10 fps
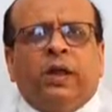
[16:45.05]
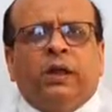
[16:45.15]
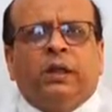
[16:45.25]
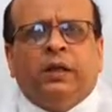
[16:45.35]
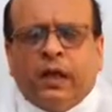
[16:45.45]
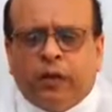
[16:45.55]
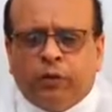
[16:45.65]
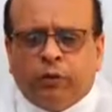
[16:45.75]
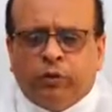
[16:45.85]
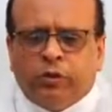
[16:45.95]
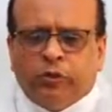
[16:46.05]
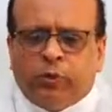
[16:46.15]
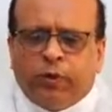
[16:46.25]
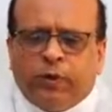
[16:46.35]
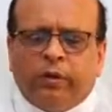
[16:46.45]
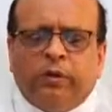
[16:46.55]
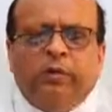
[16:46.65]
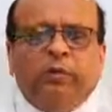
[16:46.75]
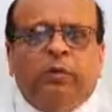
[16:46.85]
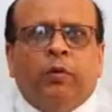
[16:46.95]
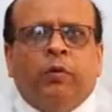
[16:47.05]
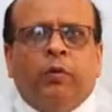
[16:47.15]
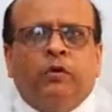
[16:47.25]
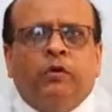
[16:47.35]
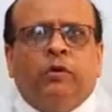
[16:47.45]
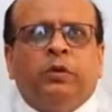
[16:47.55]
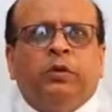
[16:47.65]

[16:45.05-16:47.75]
and the diagnosis when was